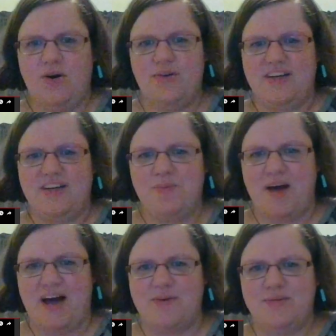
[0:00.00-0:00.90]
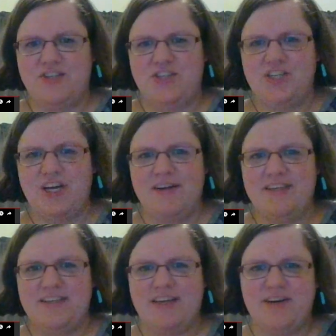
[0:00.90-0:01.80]
on, go back. Was
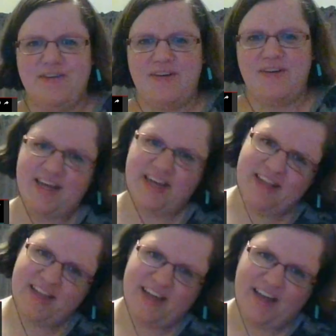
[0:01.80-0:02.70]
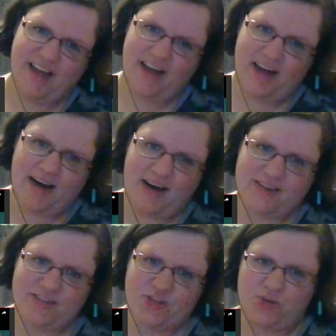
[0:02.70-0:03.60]
Cherry's earring
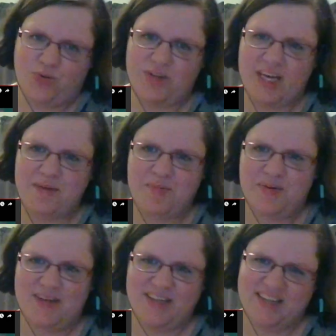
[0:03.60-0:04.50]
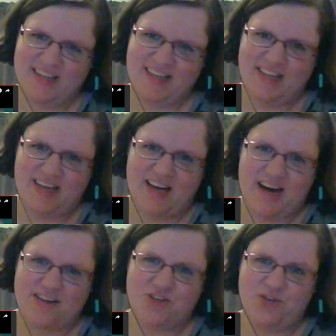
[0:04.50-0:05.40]
a tulip?
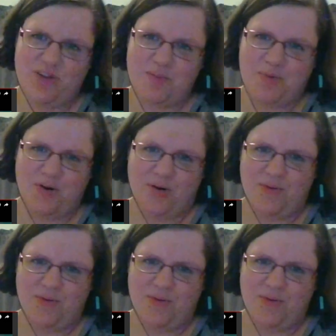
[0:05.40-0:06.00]
A tulip or a